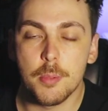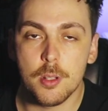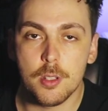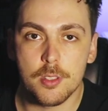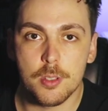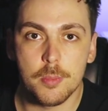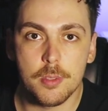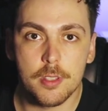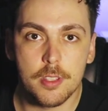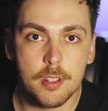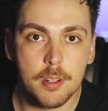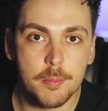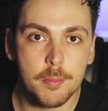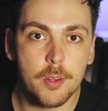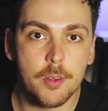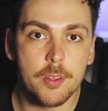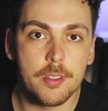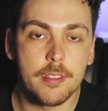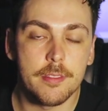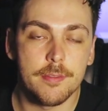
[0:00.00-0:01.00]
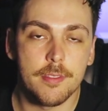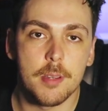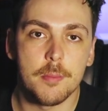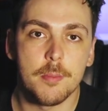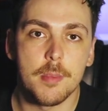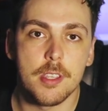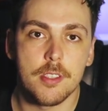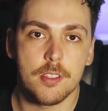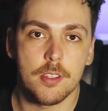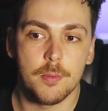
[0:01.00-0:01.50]
possible that I'm going to find
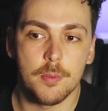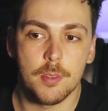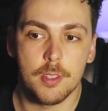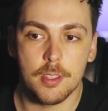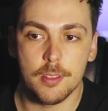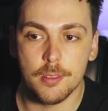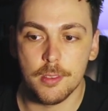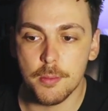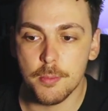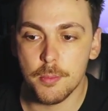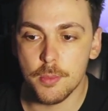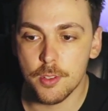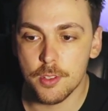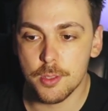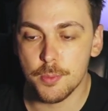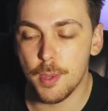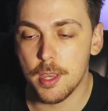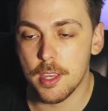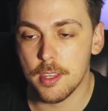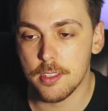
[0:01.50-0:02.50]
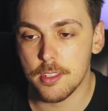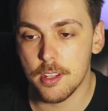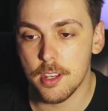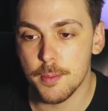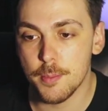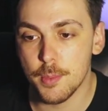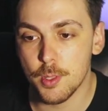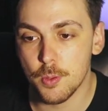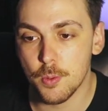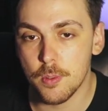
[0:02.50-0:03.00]
myself with a lot more spare
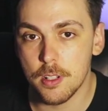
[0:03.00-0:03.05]
time as